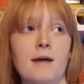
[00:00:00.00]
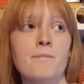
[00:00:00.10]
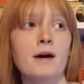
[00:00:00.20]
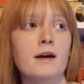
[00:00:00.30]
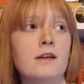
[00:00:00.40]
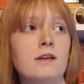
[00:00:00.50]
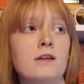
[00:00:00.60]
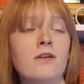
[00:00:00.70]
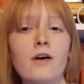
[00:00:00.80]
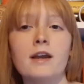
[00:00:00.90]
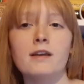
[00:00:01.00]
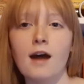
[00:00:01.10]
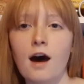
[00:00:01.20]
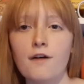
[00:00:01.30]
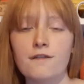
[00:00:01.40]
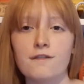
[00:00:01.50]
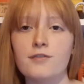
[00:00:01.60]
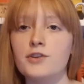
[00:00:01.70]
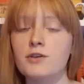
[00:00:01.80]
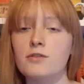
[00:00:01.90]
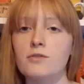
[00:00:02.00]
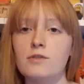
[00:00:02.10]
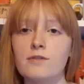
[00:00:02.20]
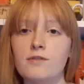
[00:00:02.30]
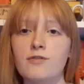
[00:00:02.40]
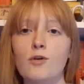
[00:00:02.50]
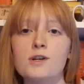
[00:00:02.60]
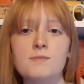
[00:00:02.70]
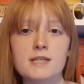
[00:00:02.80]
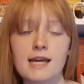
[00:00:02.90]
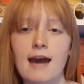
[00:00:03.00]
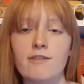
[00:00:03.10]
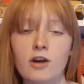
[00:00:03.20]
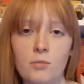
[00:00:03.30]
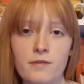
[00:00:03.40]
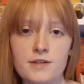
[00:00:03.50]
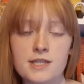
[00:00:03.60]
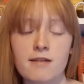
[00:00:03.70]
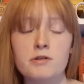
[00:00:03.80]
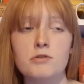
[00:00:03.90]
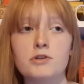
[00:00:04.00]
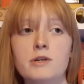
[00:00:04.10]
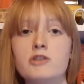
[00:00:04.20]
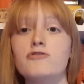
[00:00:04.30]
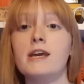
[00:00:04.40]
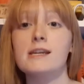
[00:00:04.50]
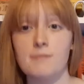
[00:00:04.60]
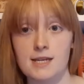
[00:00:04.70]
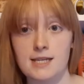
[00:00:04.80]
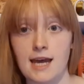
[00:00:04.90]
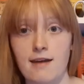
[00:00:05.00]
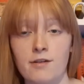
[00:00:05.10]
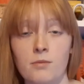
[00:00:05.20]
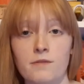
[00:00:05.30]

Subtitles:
but not enough to force me to carry on with the series, or to intrigue me to carry on